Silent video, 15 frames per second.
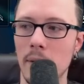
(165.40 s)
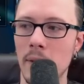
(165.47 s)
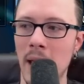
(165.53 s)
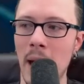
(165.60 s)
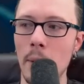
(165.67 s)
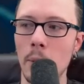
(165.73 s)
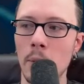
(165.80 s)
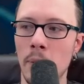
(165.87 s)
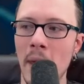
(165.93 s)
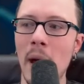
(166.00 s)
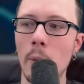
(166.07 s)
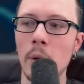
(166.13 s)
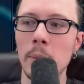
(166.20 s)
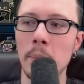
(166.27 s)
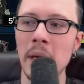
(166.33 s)

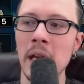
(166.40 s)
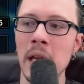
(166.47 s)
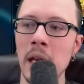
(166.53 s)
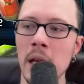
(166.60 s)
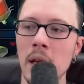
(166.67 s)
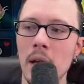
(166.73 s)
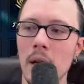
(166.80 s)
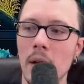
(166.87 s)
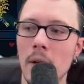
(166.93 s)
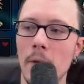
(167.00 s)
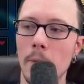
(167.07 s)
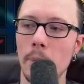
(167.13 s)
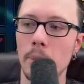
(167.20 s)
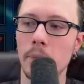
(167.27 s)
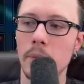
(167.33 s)
That would be
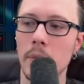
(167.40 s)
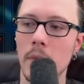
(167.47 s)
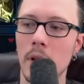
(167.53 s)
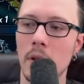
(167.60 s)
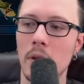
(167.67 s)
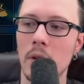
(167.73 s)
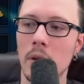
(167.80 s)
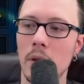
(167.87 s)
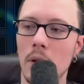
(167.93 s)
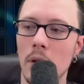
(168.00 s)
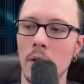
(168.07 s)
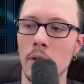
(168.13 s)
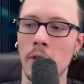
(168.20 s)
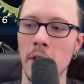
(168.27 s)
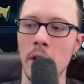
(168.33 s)

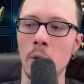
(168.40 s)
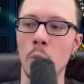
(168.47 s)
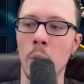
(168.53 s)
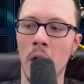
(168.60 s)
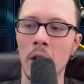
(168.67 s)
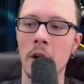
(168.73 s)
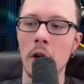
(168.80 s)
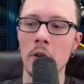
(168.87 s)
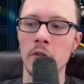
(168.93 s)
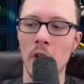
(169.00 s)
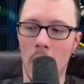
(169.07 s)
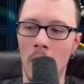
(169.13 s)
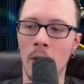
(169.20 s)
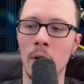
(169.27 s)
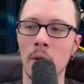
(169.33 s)
the workers
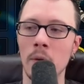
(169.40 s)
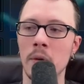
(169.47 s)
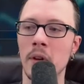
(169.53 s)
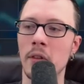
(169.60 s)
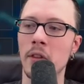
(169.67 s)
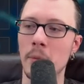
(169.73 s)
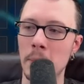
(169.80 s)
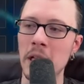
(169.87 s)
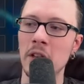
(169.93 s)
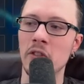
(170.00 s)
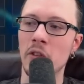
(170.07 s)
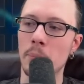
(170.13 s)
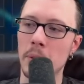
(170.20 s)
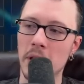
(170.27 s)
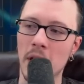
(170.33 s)
own the
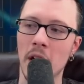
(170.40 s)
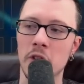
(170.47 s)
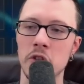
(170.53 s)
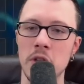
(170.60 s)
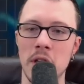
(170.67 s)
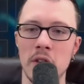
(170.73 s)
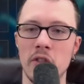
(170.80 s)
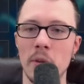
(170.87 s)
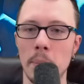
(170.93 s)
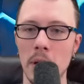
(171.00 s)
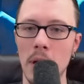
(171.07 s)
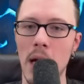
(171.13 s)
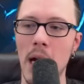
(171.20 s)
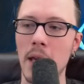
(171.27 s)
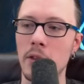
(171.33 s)
means of production and
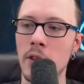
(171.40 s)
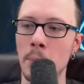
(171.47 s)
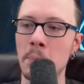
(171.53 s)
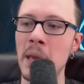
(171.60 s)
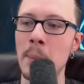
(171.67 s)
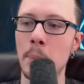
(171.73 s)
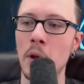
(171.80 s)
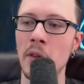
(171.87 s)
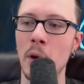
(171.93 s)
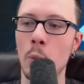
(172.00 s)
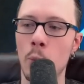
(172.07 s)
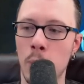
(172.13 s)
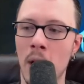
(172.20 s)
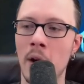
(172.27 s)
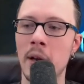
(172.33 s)
supply. The people that
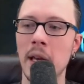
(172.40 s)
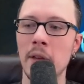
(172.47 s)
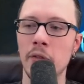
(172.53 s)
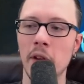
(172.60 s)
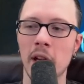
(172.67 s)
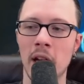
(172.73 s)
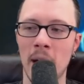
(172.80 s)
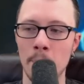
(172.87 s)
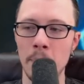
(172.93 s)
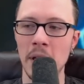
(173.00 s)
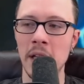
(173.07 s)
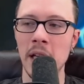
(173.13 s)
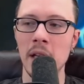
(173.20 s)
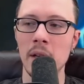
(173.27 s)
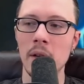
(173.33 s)
work at the
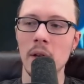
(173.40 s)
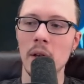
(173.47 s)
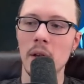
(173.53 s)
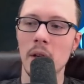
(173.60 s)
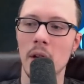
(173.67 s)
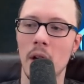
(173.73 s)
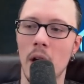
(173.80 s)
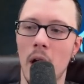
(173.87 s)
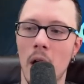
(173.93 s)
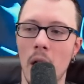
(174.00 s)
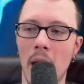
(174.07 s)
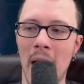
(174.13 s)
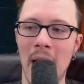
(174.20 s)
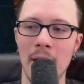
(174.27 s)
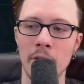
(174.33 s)
company
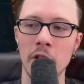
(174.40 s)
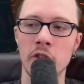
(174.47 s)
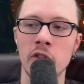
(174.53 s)
have a